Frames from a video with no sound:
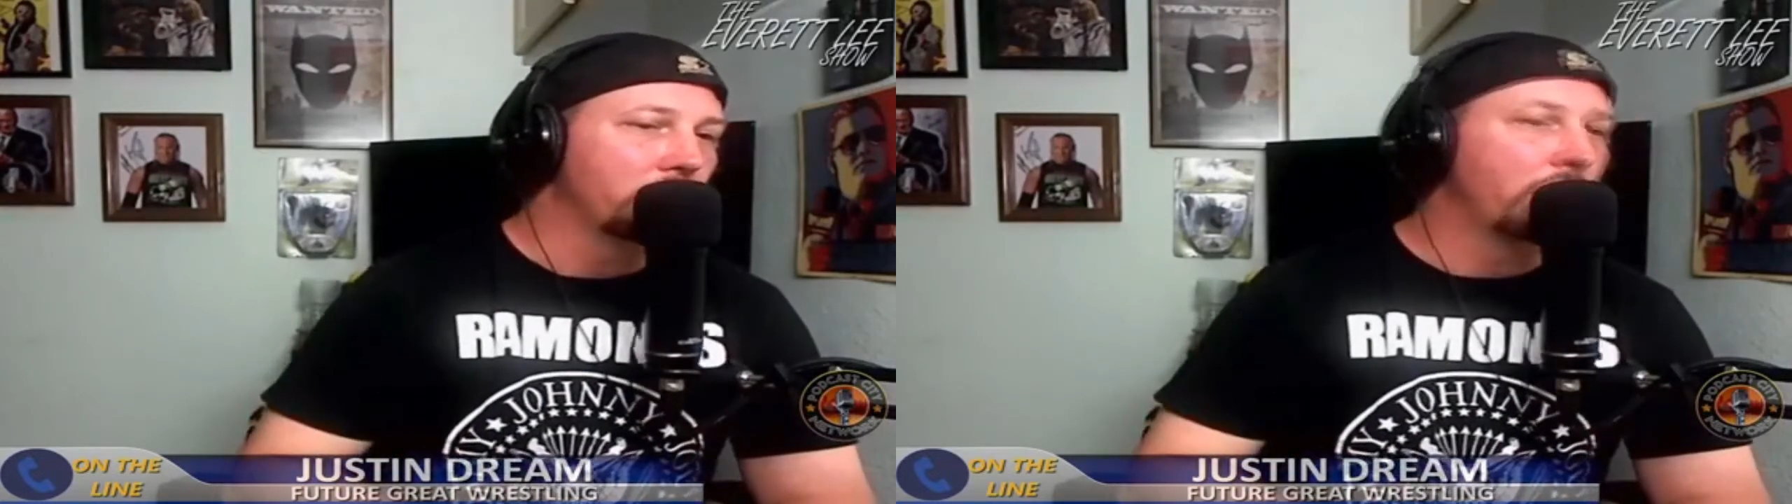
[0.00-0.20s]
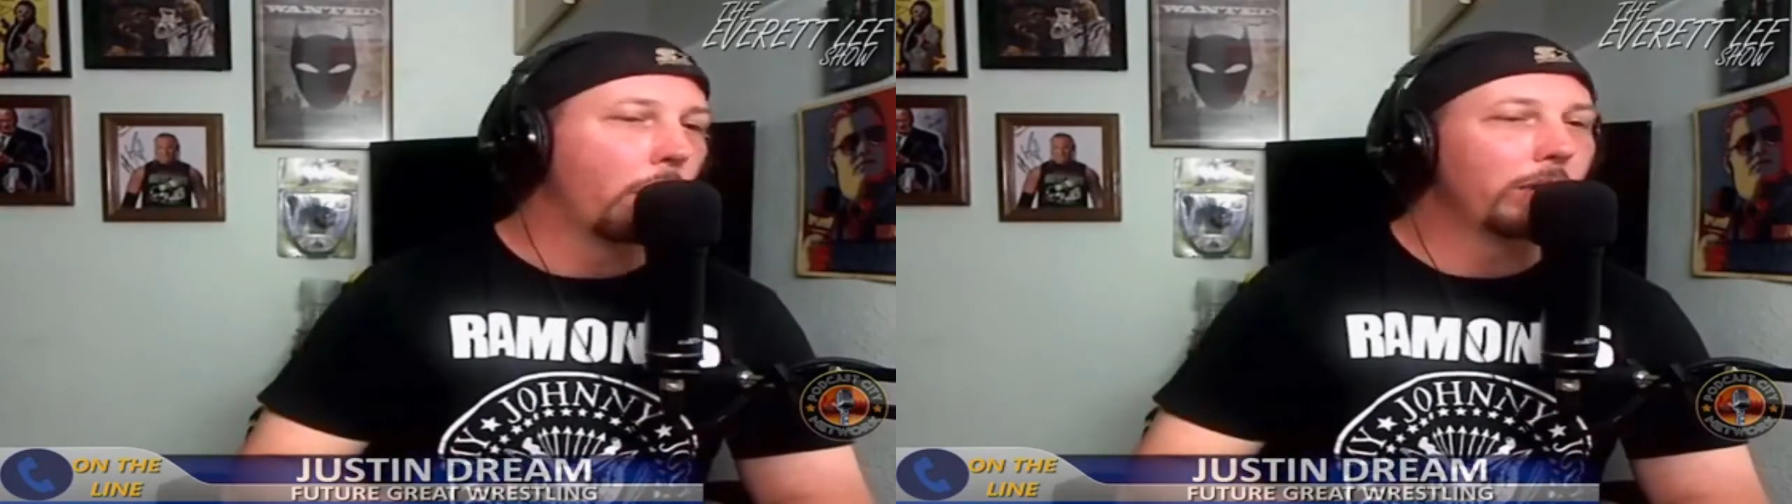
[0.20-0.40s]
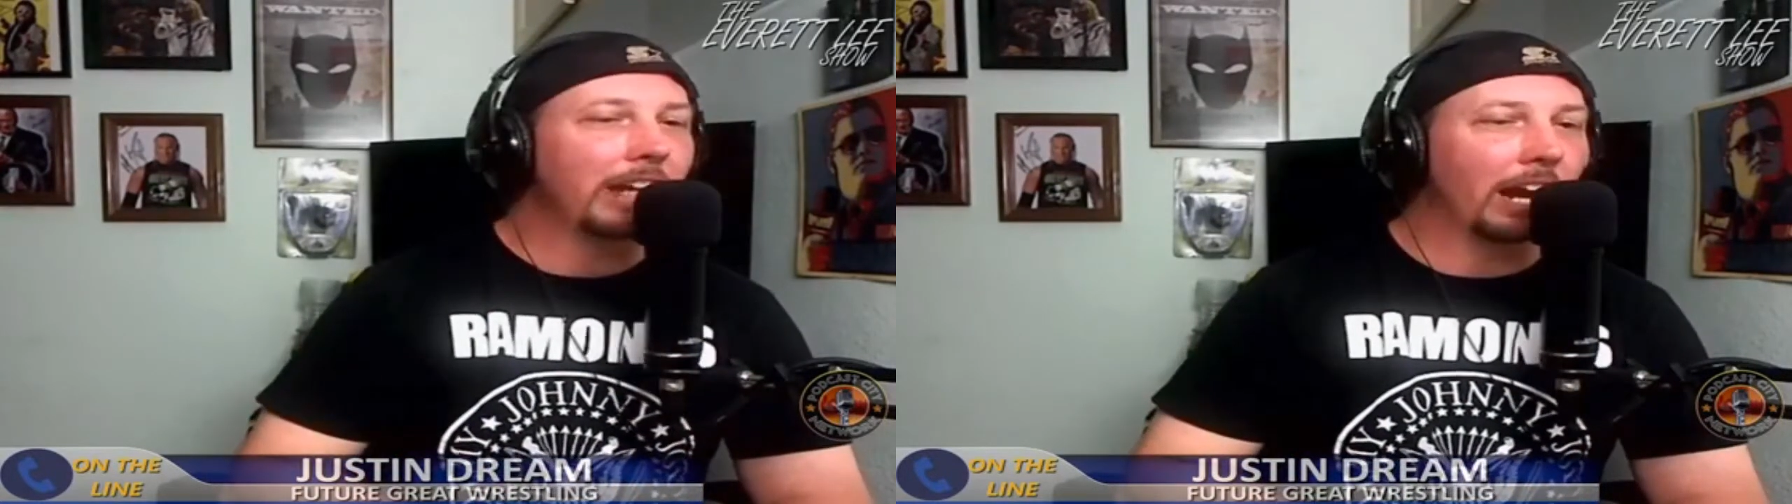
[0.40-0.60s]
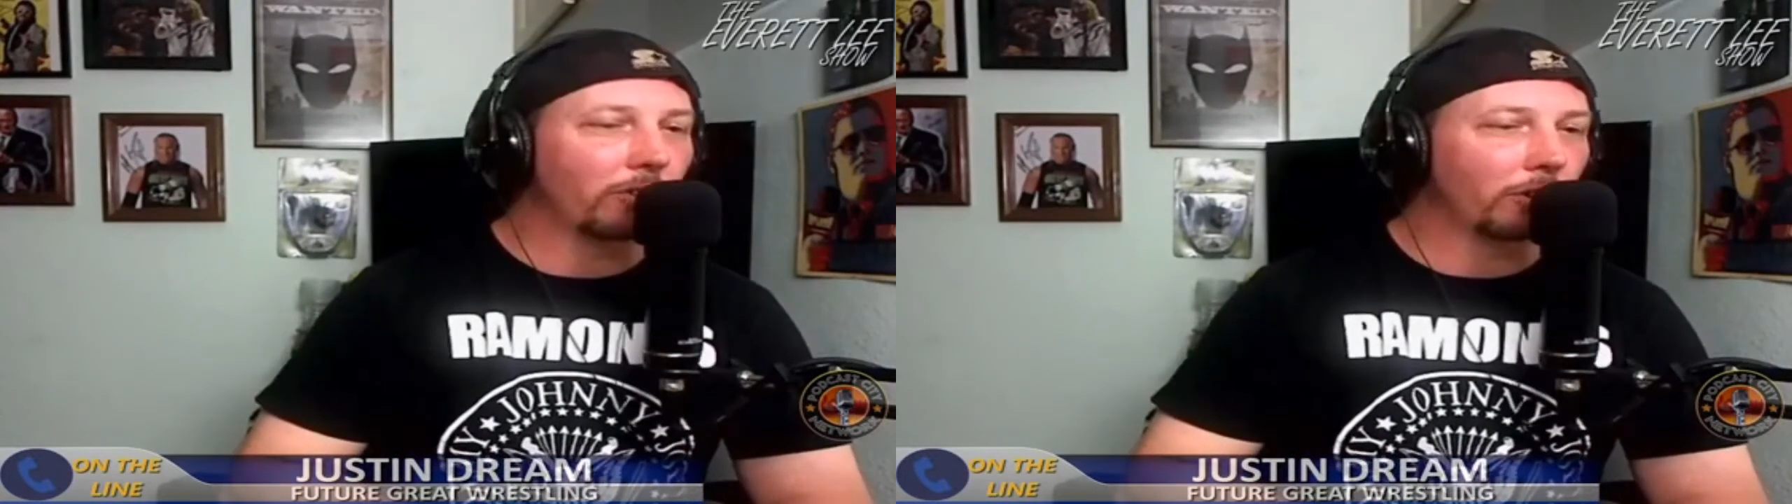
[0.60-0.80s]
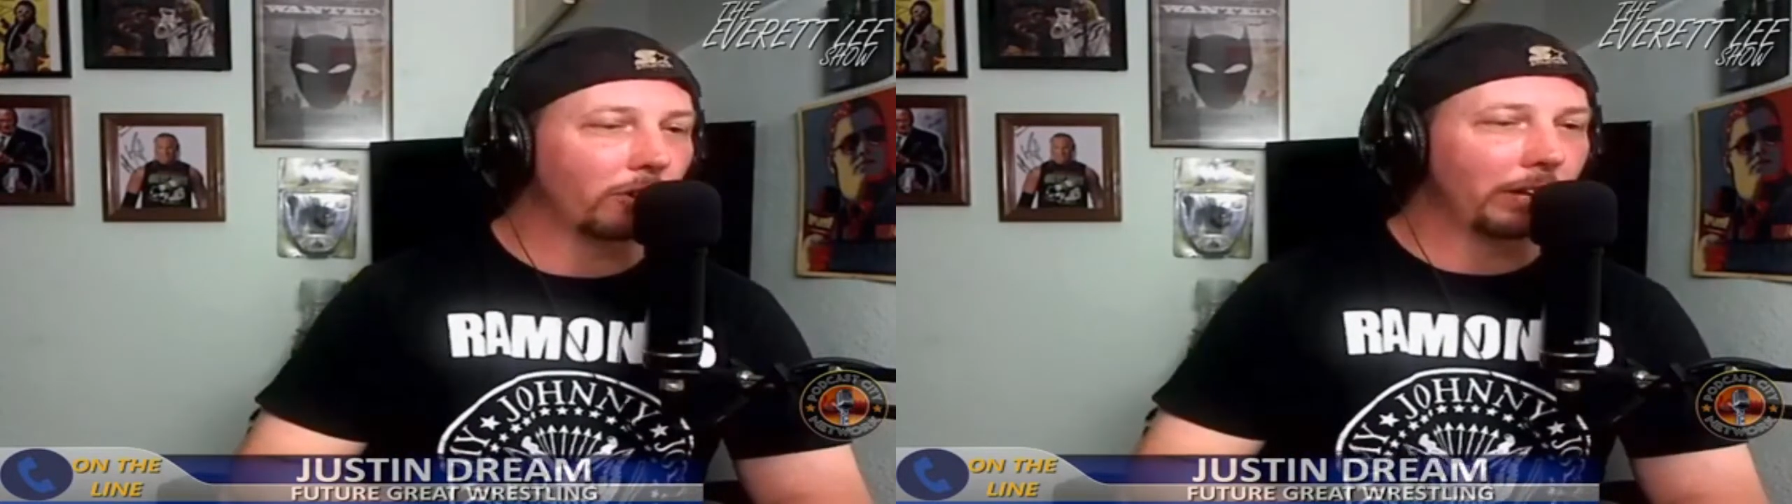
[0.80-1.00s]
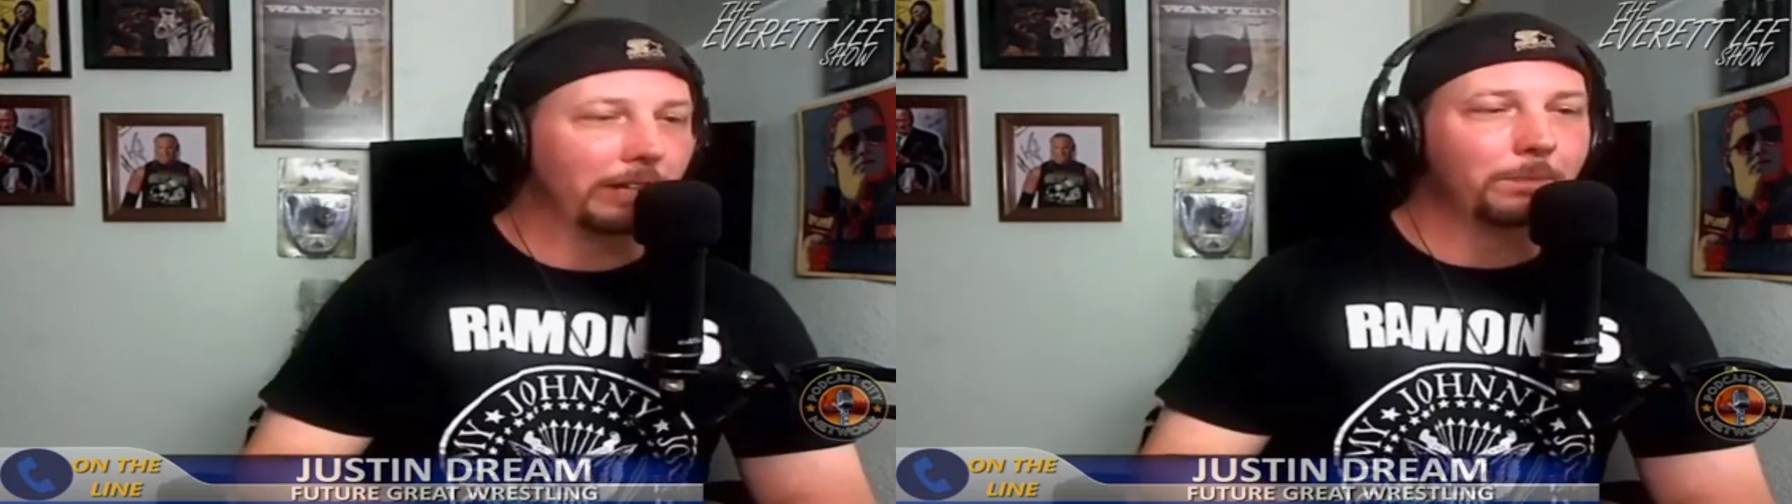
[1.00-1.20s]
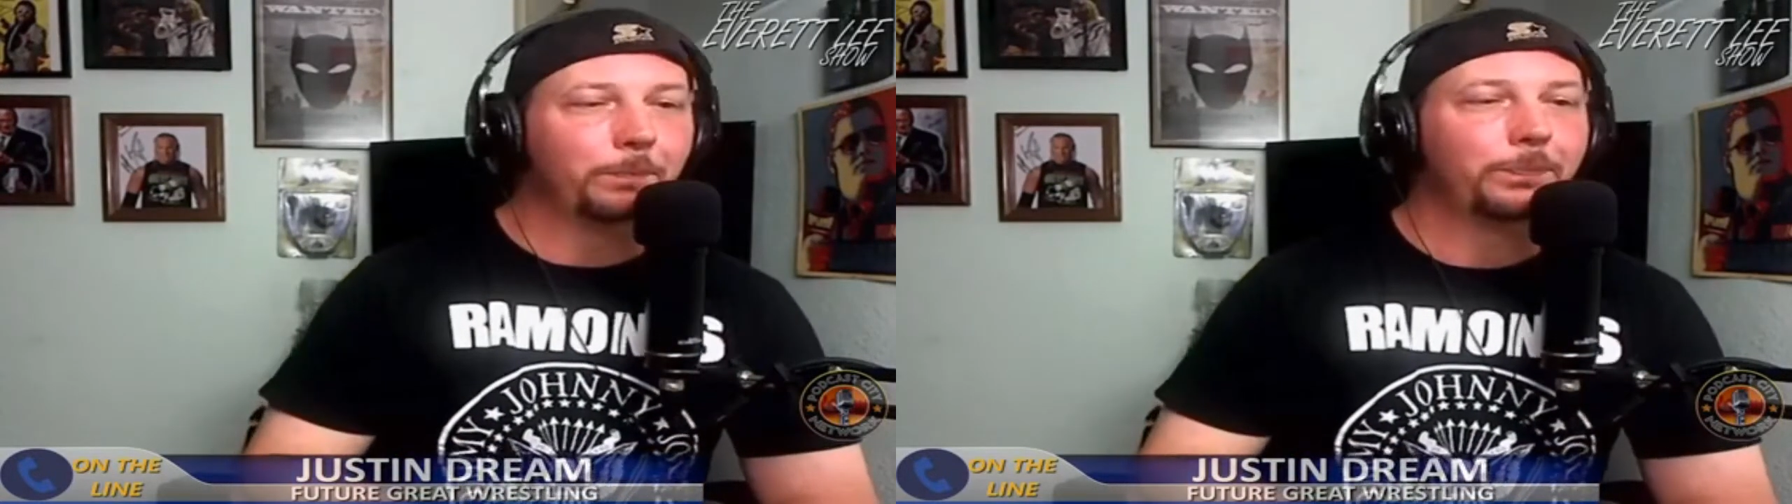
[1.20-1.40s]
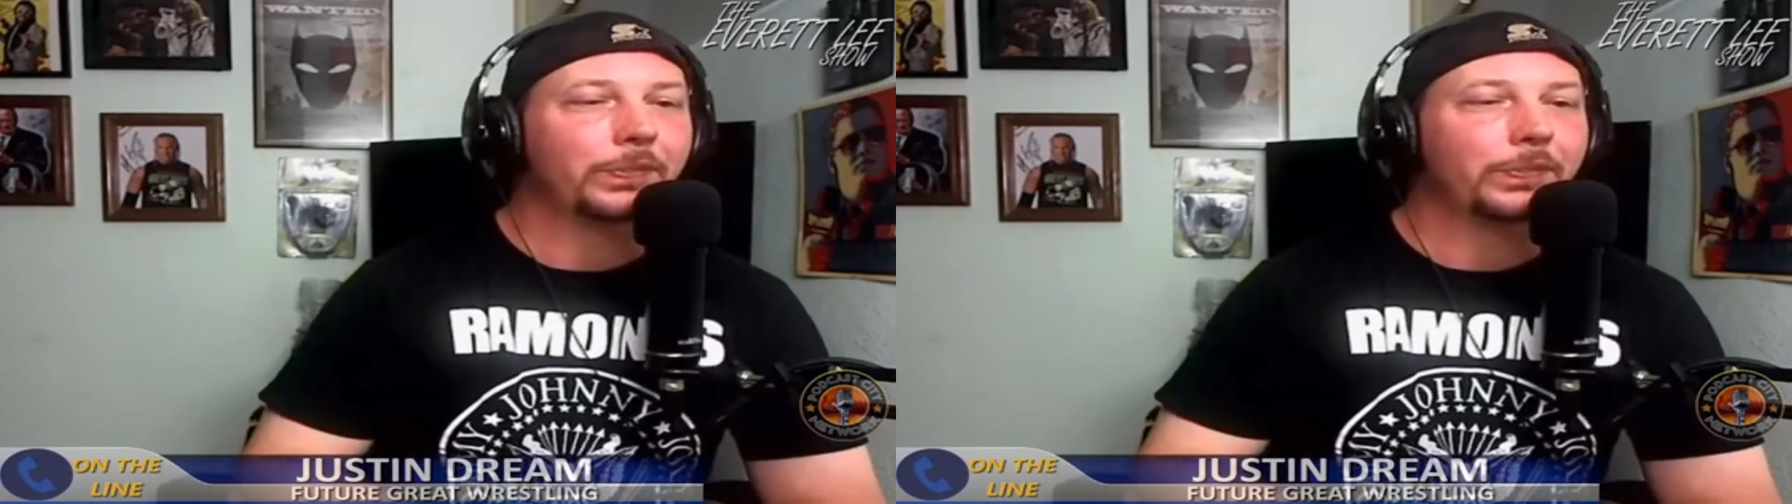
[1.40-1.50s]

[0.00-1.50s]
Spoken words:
Tony Evergreen,